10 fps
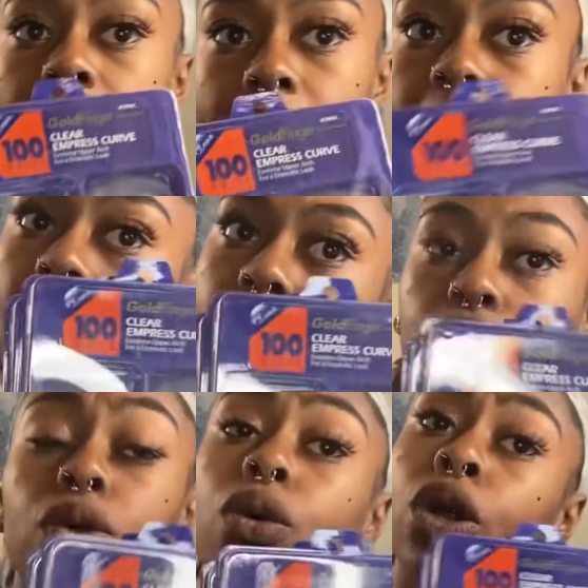nice
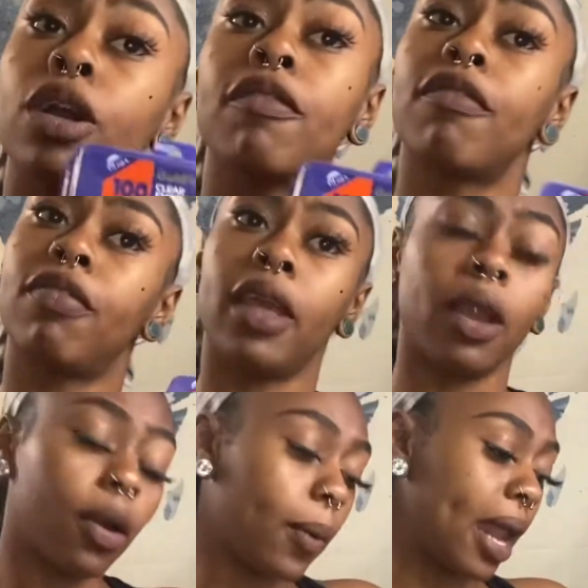little curve thing
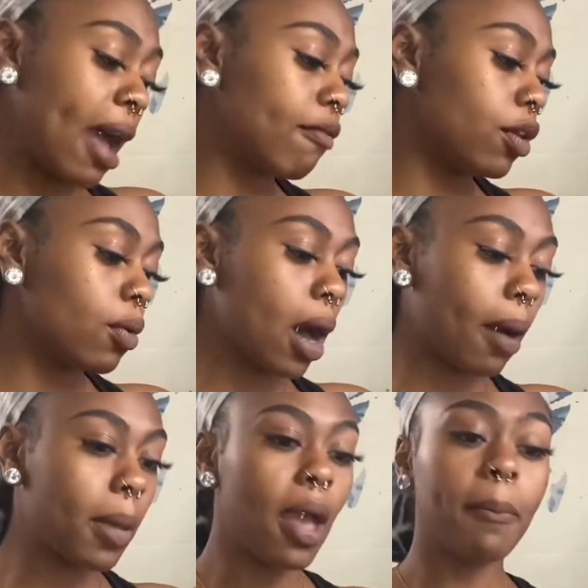or what have you.
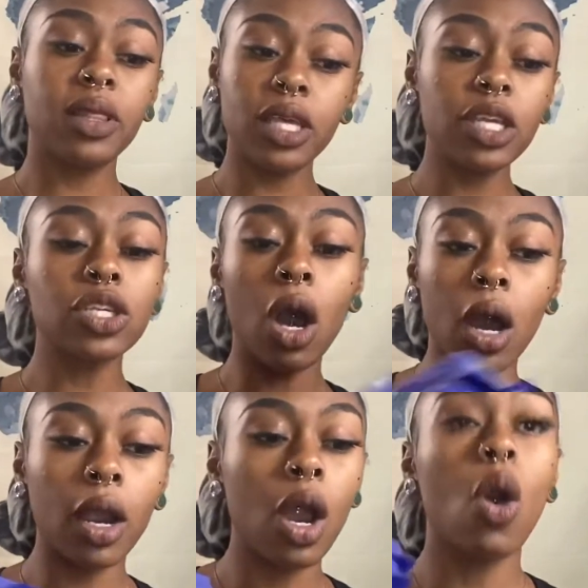But these
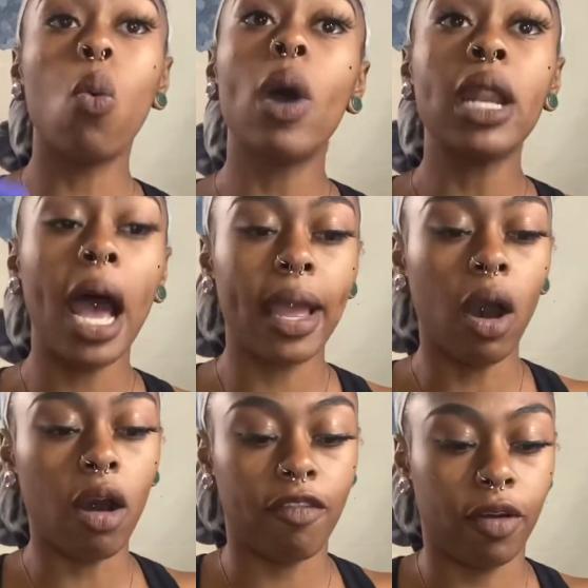are what I
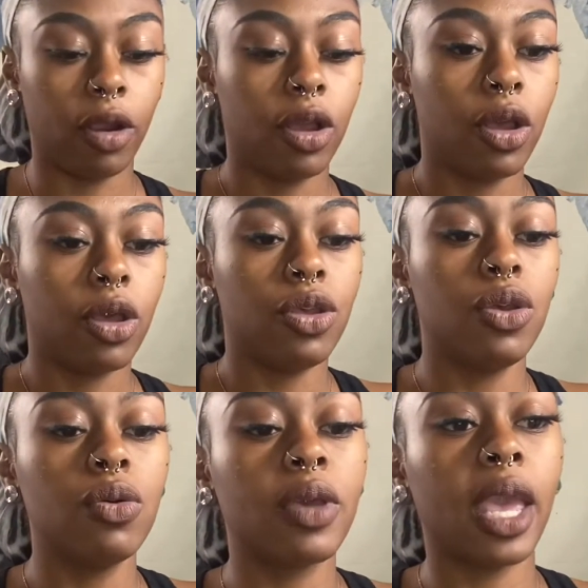offer.
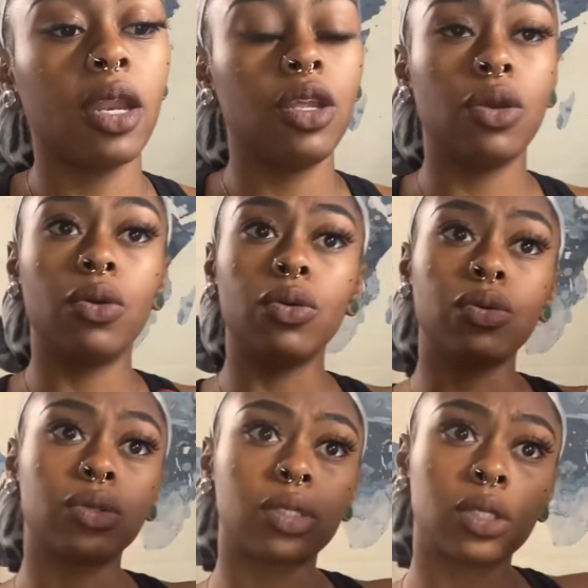You can
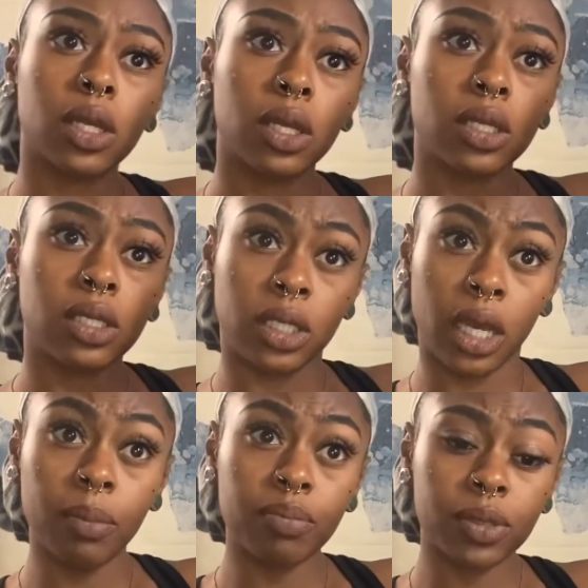use
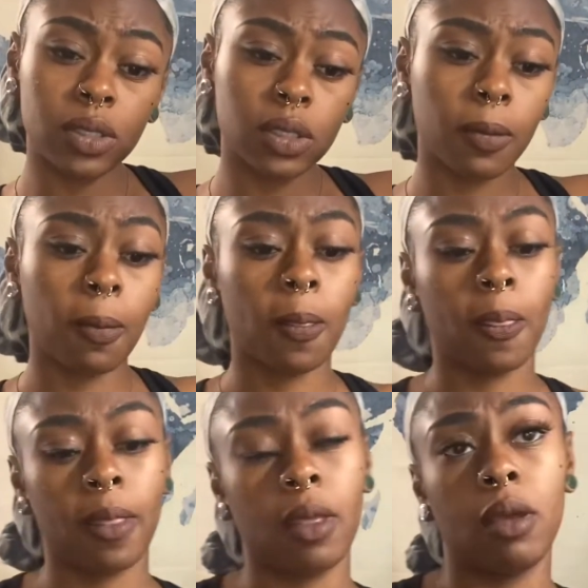tips
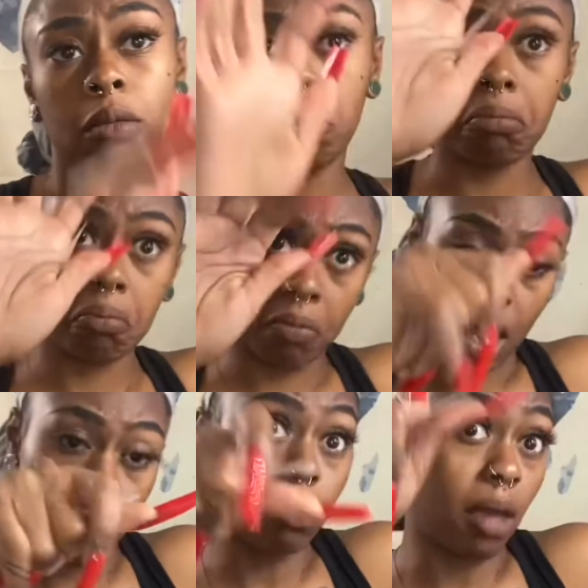
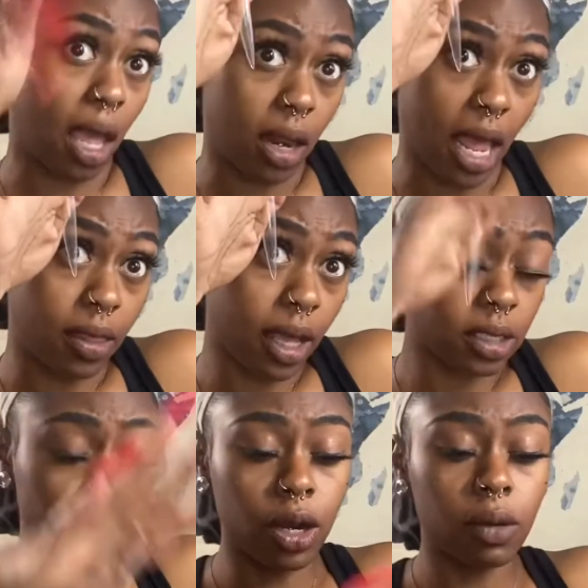and the
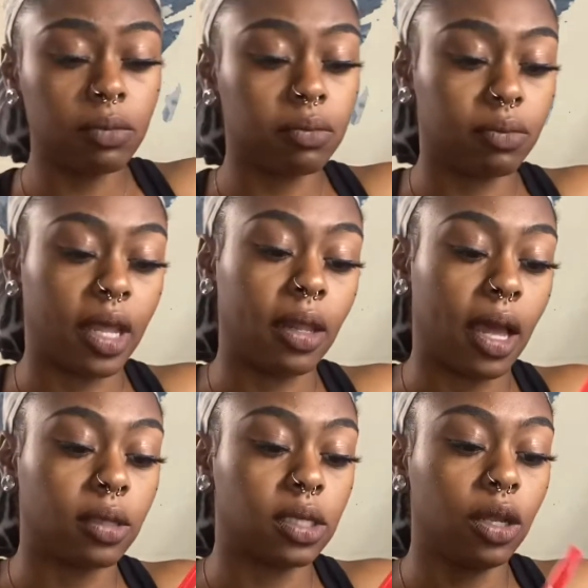extendo,
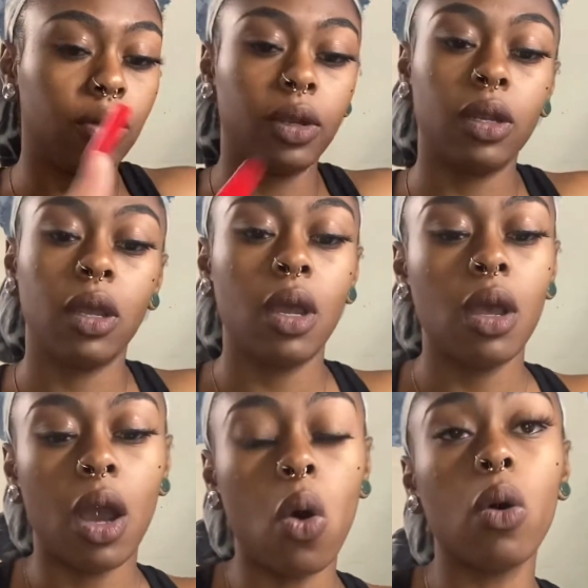that's included,
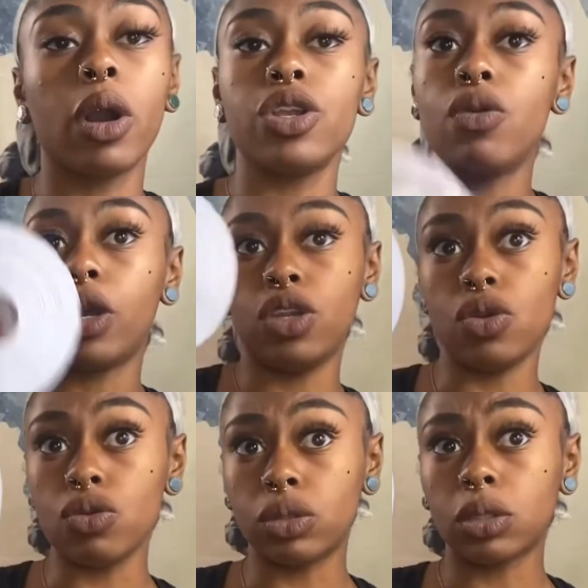or you can
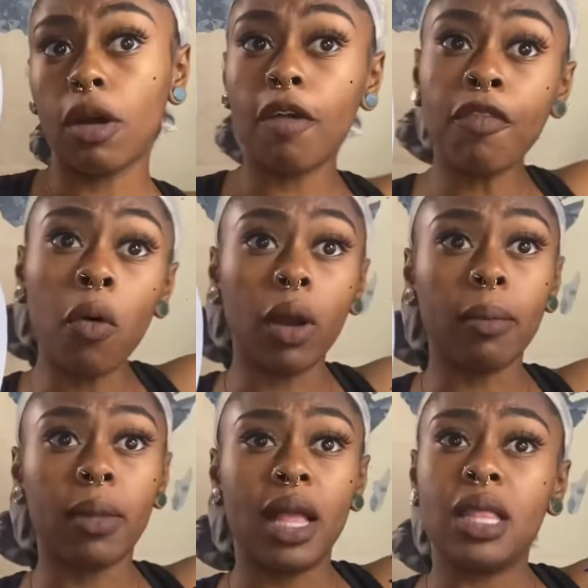use a
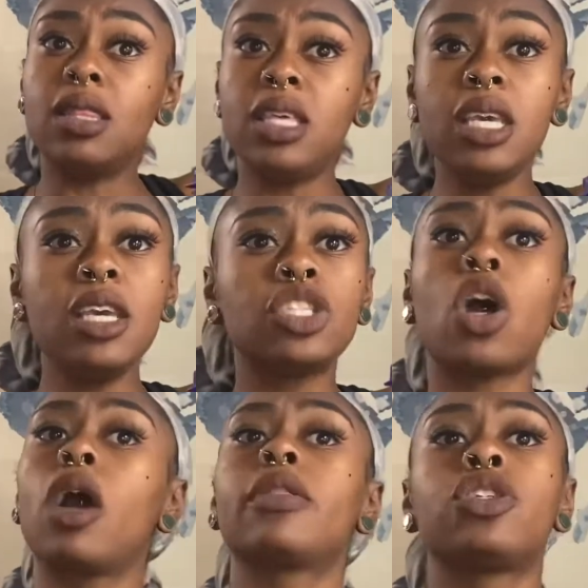form. These
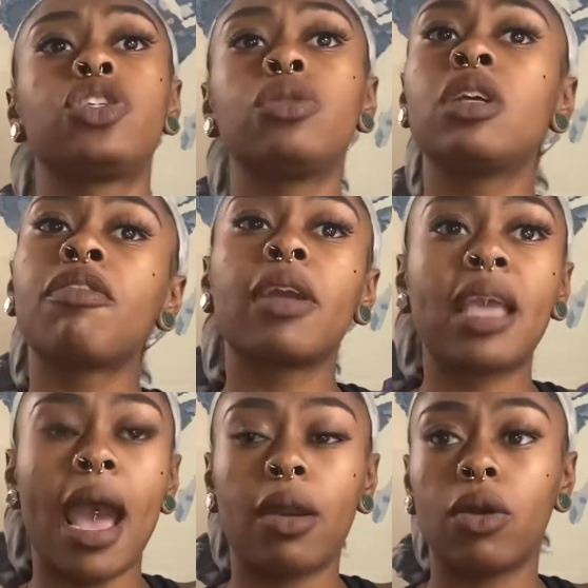are the two different
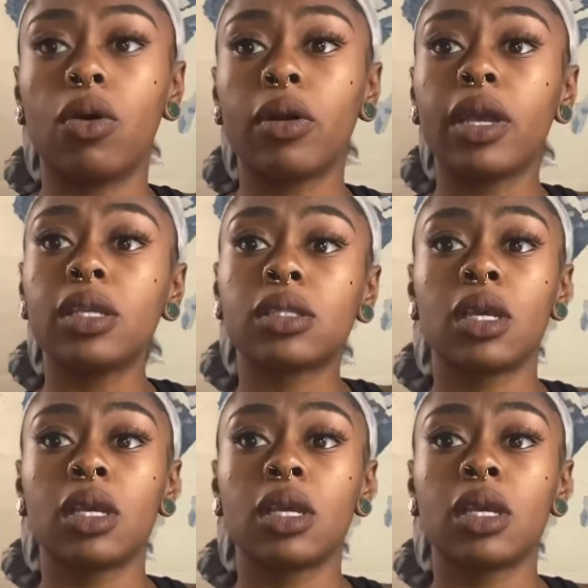categories: